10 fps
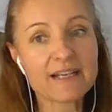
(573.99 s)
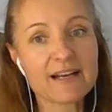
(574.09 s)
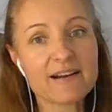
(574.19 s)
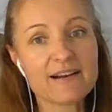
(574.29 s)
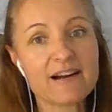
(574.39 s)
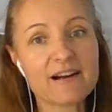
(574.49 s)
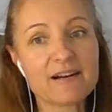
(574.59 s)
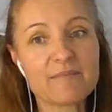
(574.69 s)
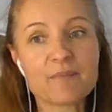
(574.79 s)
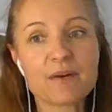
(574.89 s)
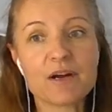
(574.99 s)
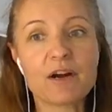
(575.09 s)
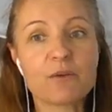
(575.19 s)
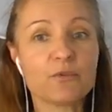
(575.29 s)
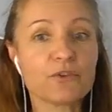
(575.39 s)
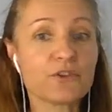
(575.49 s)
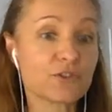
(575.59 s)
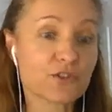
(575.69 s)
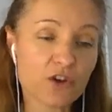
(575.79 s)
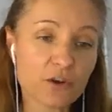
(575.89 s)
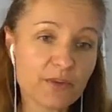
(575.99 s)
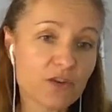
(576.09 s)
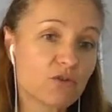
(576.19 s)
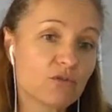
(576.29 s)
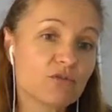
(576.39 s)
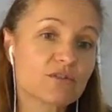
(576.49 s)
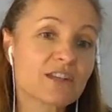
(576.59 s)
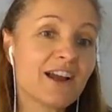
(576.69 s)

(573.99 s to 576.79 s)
I will use topicals.